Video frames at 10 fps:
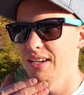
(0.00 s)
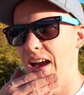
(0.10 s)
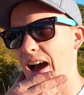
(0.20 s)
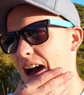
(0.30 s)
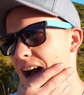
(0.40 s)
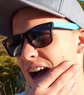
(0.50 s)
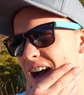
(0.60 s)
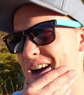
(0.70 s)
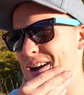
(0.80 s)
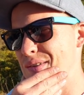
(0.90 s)

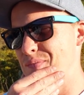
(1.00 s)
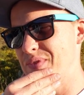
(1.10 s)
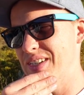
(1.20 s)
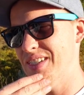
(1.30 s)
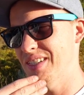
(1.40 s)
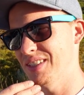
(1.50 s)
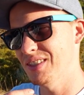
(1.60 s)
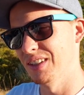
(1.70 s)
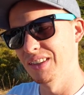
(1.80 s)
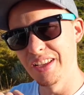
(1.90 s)
It's
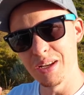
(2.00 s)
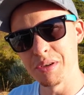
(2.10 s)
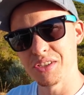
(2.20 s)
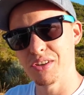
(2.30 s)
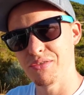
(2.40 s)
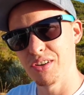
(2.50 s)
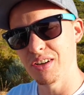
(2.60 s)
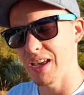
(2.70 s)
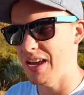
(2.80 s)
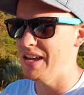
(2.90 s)
a little bit
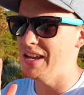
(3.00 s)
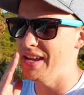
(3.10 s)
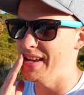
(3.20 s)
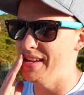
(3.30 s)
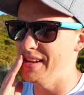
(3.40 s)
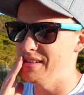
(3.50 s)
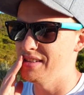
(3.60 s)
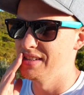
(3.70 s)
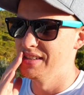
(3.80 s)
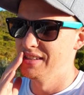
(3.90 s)
different, and
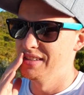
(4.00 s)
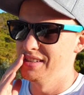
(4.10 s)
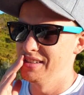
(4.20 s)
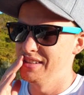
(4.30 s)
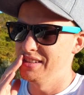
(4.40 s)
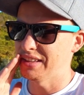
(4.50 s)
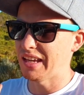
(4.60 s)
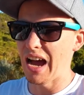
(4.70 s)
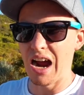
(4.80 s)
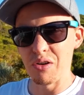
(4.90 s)
the
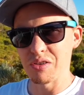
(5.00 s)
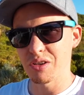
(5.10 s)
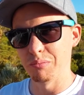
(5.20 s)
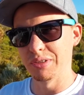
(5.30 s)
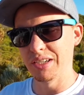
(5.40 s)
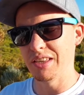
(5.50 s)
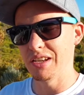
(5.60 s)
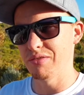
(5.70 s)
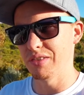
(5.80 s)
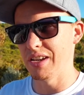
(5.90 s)
car is completely
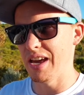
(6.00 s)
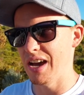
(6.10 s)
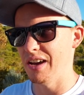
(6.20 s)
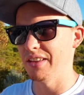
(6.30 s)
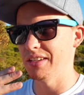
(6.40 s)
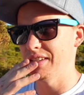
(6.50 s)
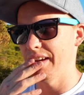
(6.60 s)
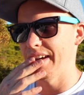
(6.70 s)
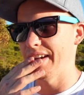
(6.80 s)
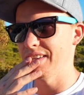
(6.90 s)
different now
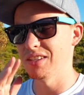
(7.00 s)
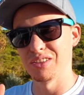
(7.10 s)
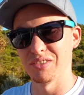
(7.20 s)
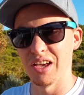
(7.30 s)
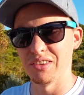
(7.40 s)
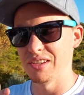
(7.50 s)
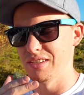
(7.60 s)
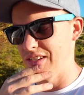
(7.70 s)
that since I've done this.